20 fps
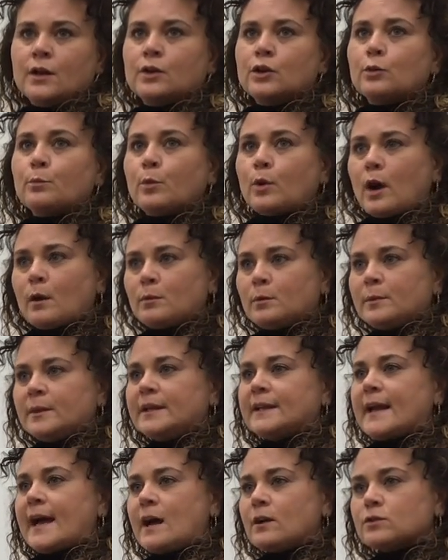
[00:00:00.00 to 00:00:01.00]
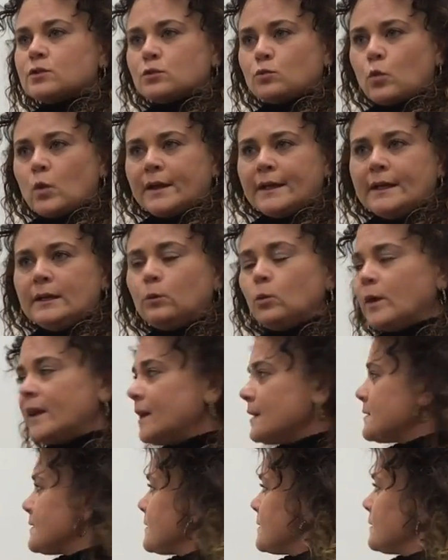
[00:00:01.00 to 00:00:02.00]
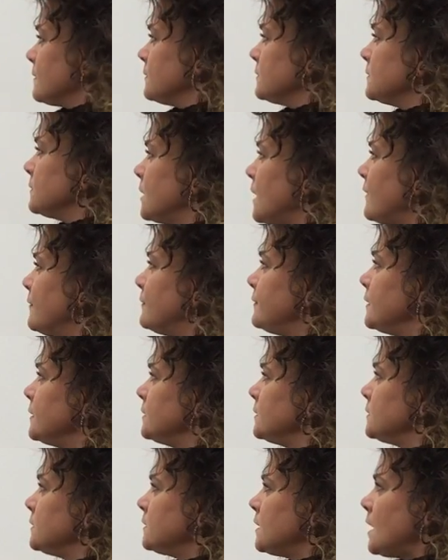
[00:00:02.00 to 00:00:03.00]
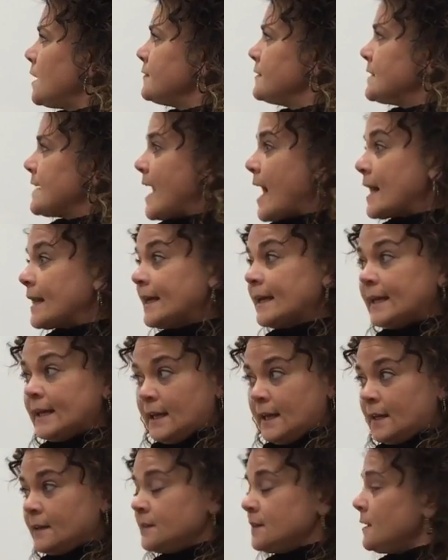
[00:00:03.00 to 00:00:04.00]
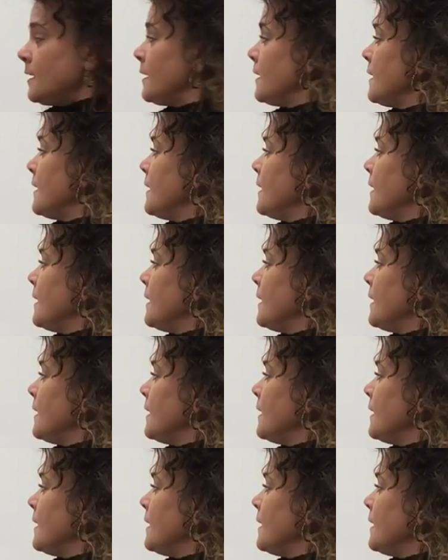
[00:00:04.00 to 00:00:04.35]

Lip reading: You're probably now 20 weeks of data in,